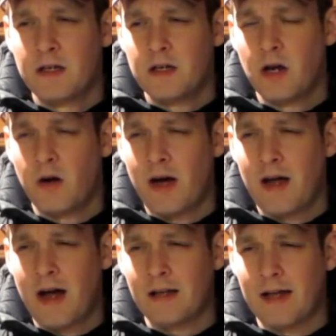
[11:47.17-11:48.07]

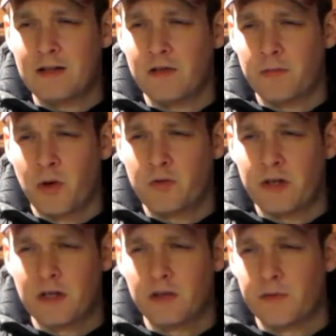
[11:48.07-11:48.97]
I like to smoke
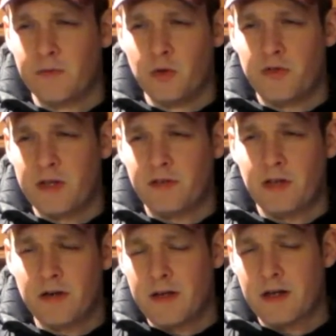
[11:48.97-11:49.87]
singles of new things here
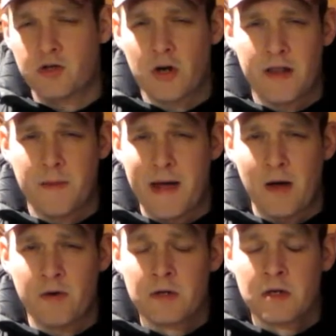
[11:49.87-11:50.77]
and there to try them
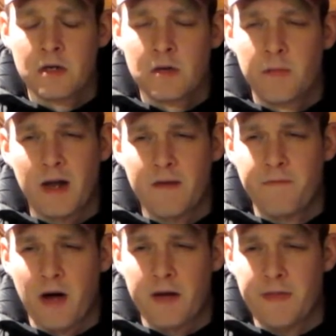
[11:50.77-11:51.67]
out, but I
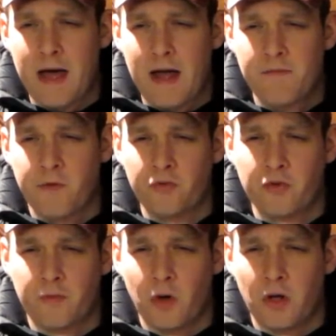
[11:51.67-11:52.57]
find that, first
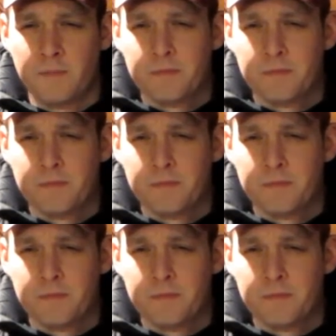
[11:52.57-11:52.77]
of all,